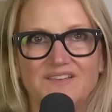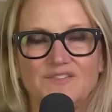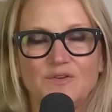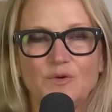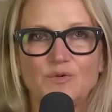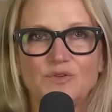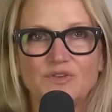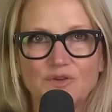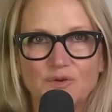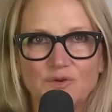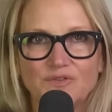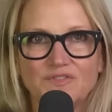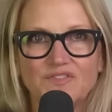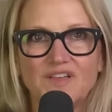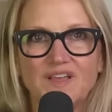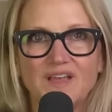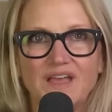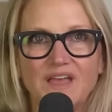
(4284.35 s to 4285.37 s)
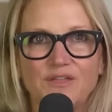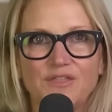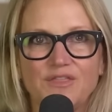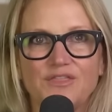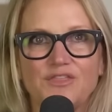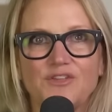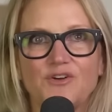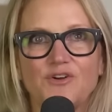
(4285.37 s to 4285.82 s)
So using a
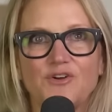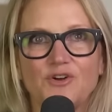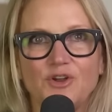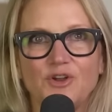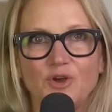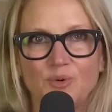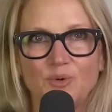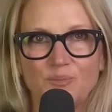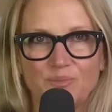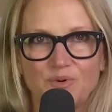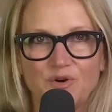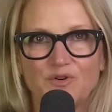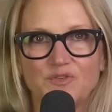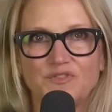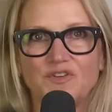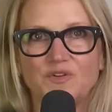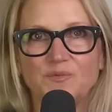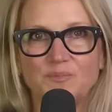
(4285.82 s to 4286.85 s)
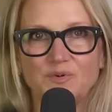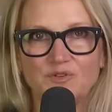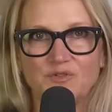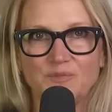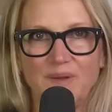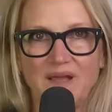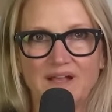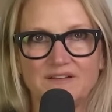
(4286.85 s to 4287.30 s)
third-person
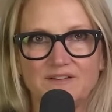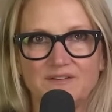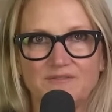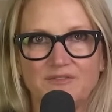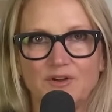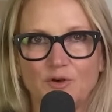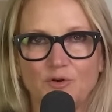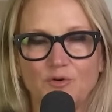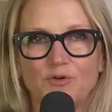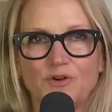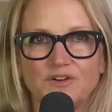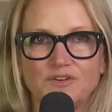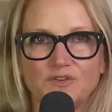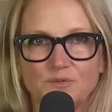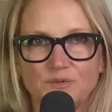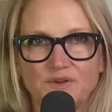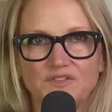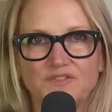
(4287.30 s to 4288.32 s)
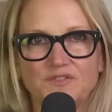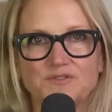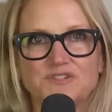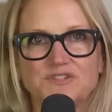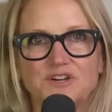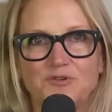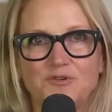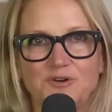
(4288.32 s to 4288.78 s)
perspective, according to
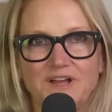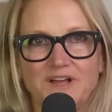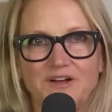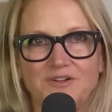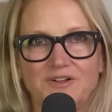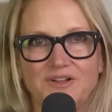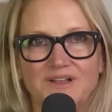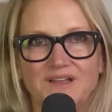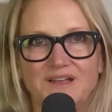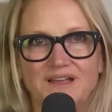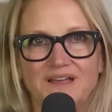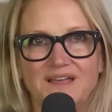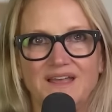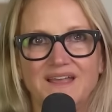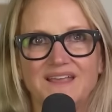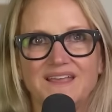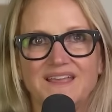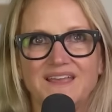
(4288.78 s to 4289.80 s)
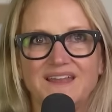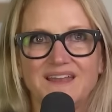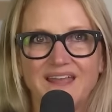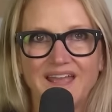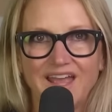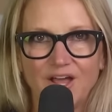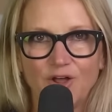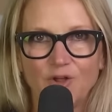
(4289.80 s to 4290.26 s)
research at Cornell,
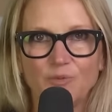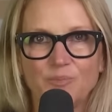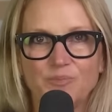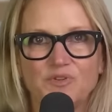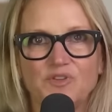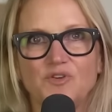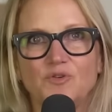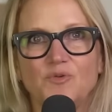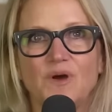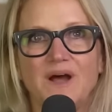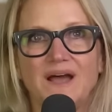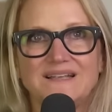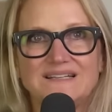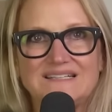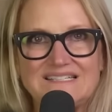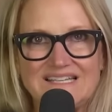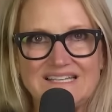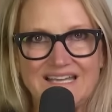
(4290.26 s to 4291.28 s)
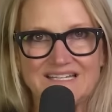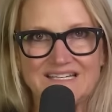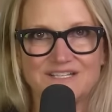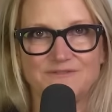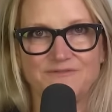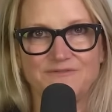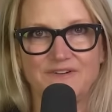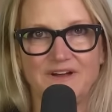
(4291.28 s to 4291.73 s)
can help you
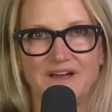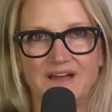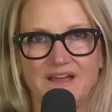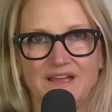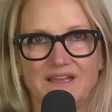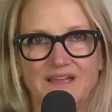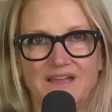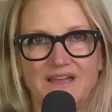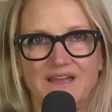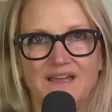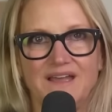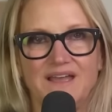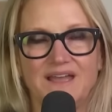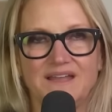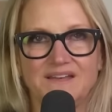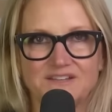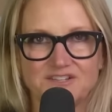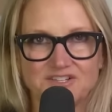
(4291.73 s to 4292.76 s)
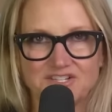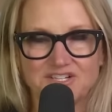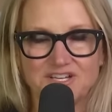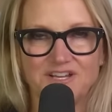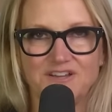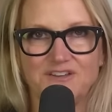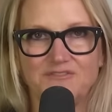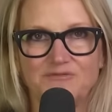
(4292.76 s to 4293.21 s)
identify and
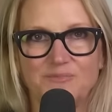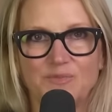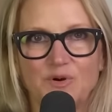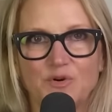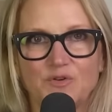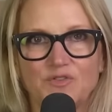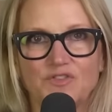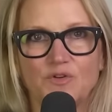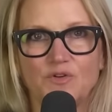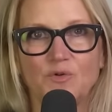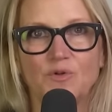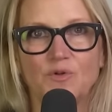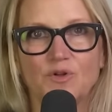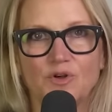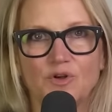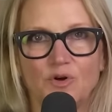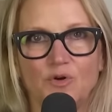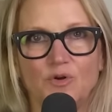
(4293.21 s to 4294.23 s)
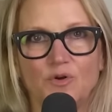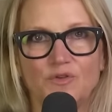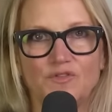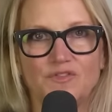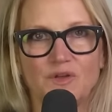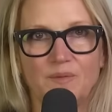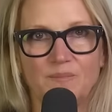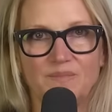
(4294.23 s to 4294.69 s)
achieve personal
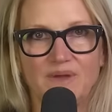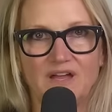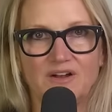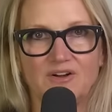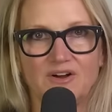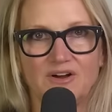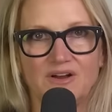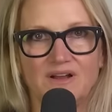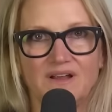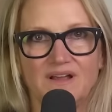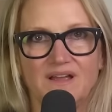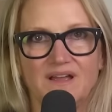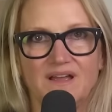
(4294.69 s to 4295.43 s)
goals better.